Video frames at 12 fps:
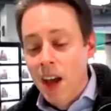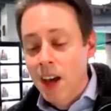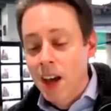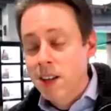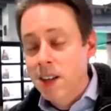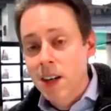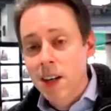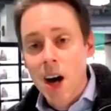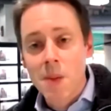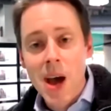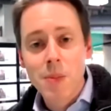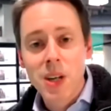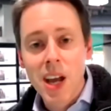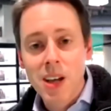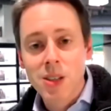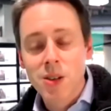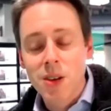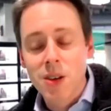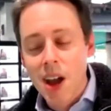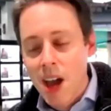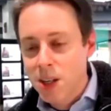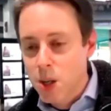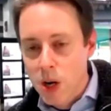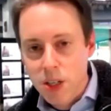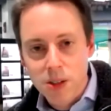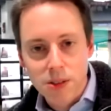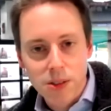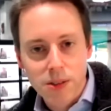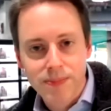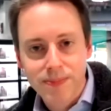And uh, I'm happy to answer any questions.